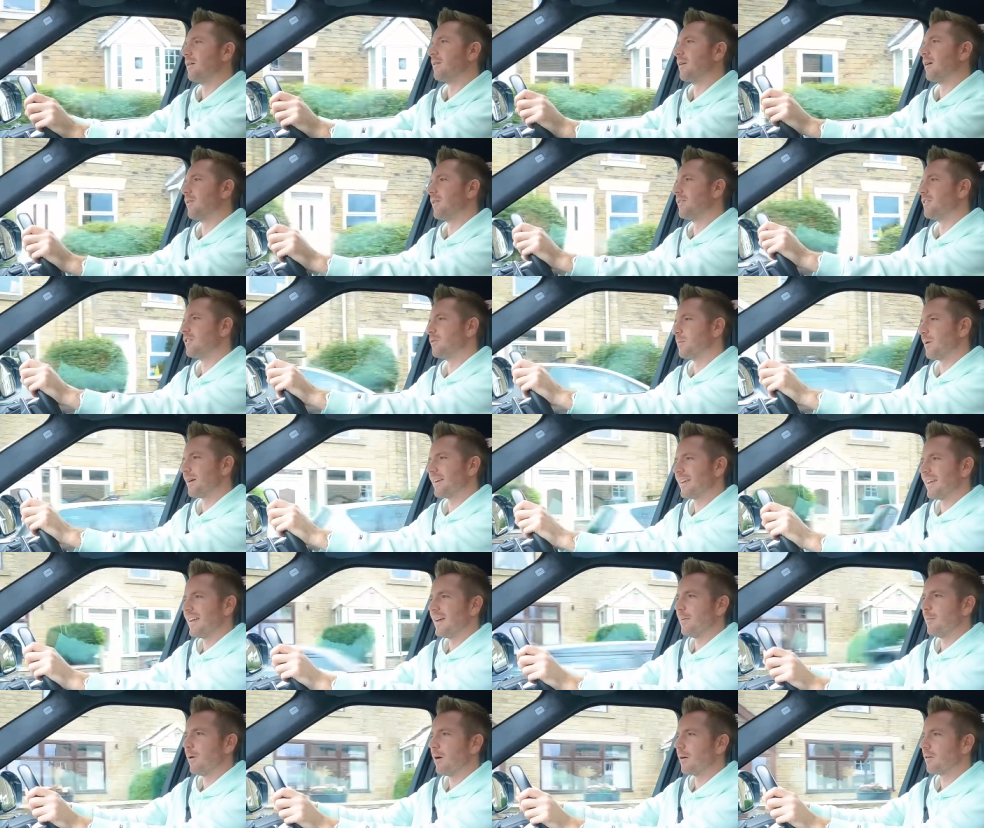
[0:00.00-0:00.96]
oh no, this is my
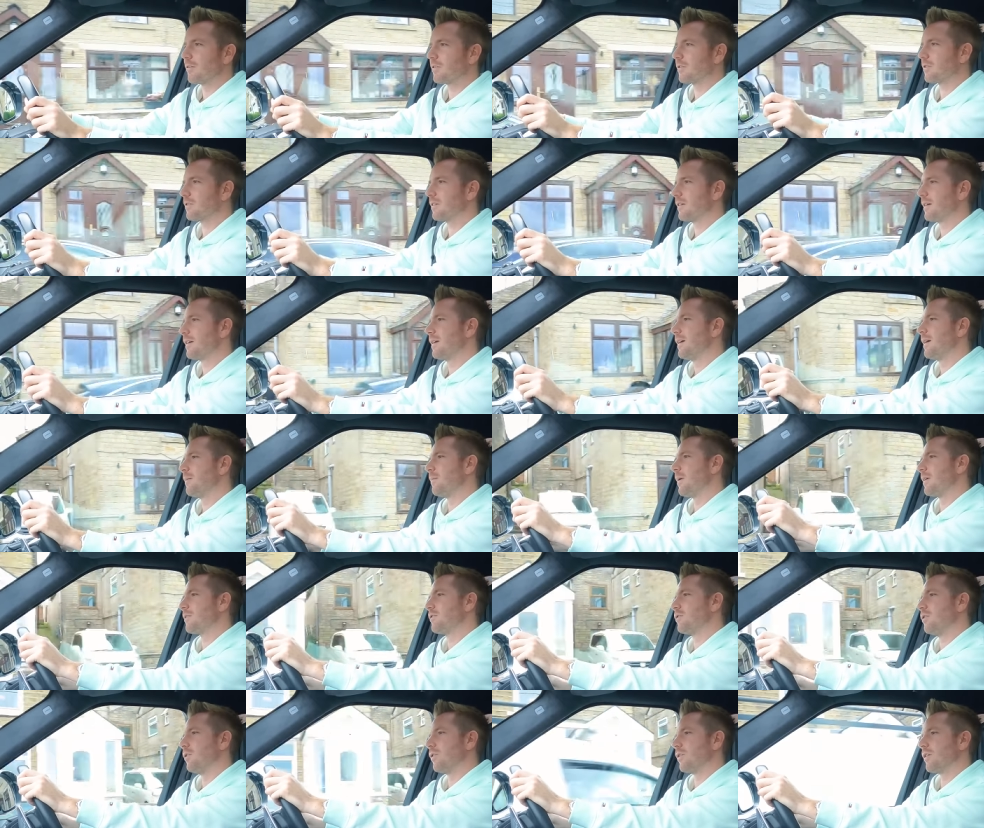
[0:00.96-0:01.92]
gearbox.
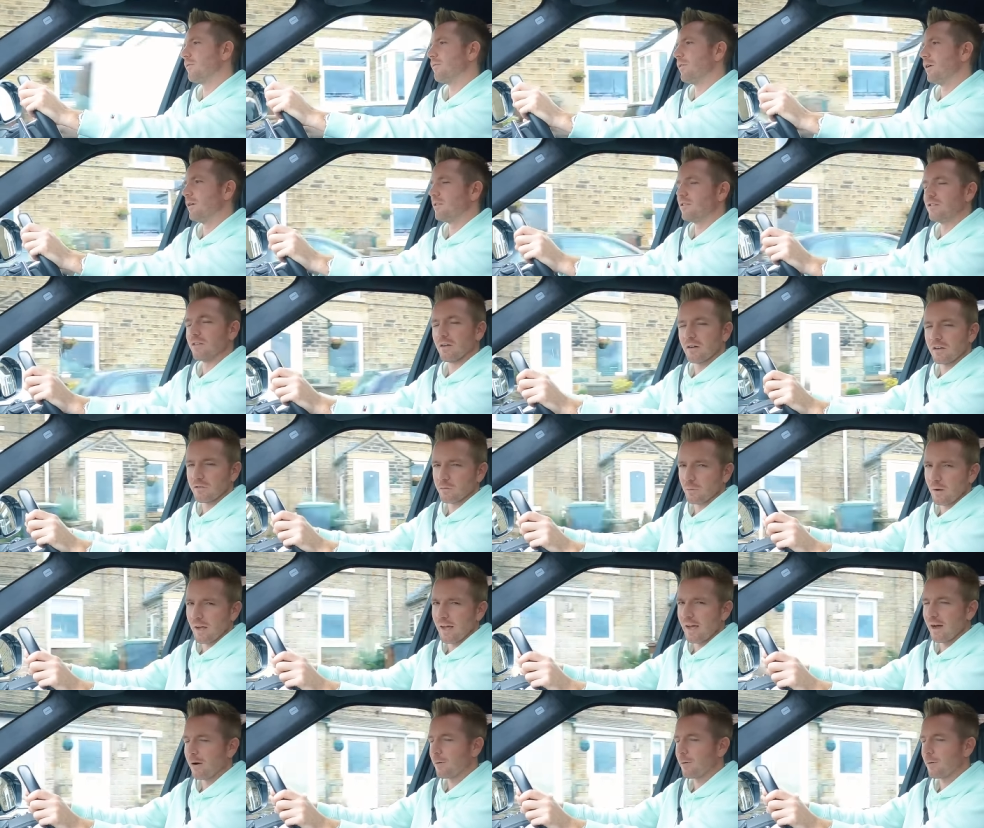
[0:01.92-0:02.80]
My torque converter's on its way